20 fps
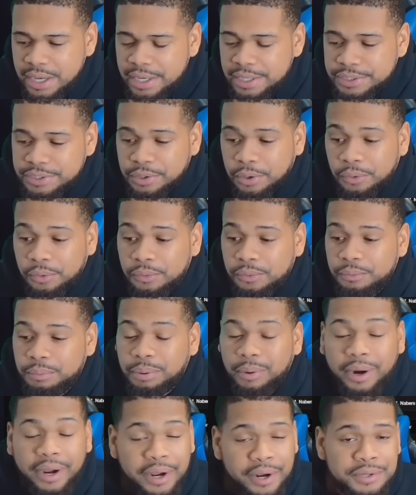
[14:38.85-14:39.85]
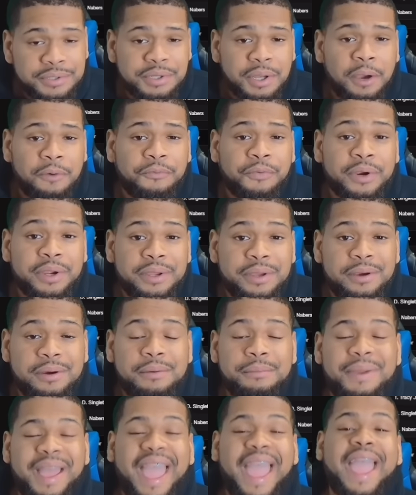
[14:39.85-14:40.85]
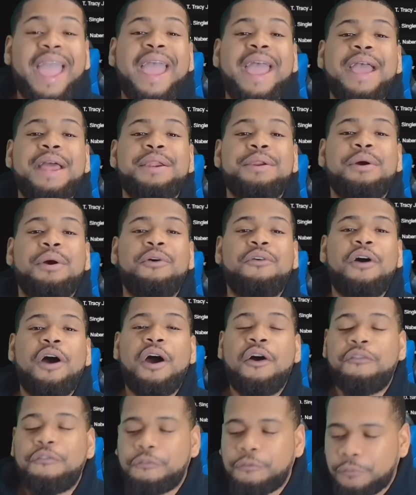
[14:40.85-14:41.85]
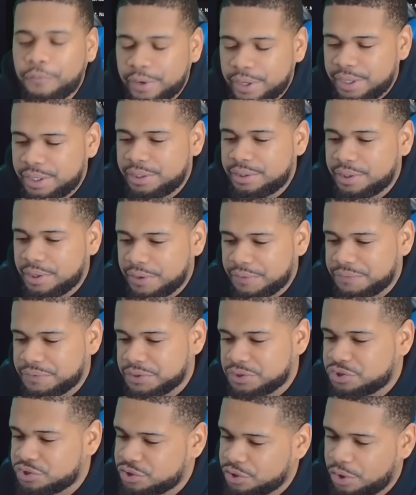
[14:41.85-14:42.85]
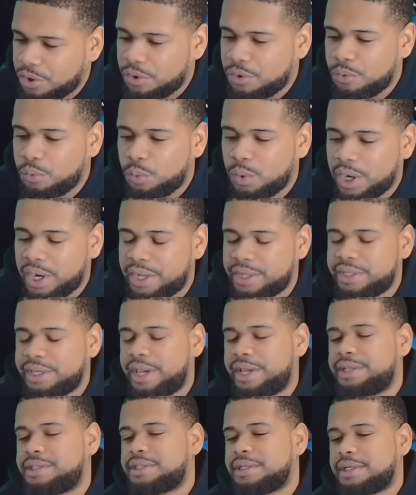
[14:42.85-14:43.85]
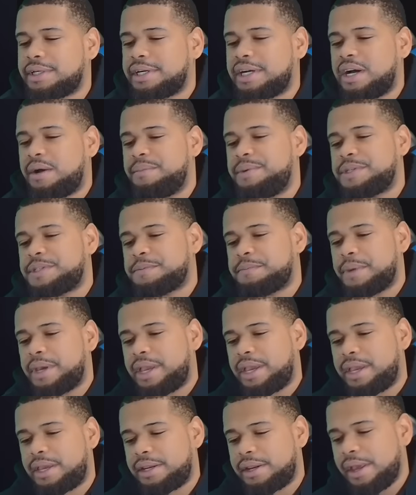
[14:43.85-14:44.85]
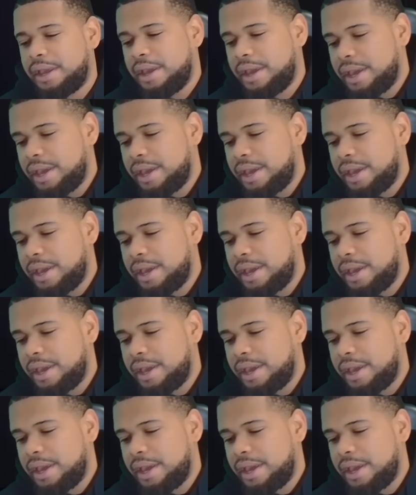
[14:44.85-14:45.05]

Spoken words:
So prayers up for him and a friend of the show, Wanye Thomas, man.